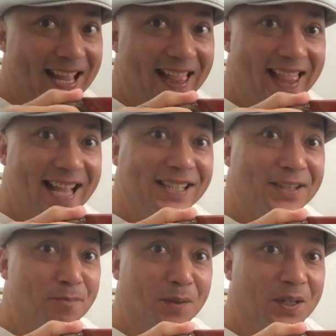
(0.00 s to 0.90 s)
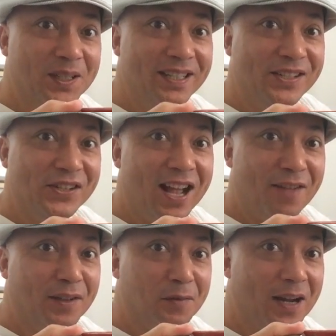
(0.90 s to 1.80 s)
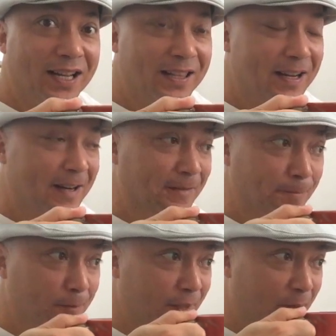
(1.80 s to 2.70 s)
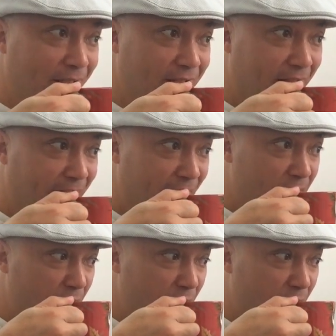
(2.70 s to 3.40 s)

That's some good Java right there, let me tell you.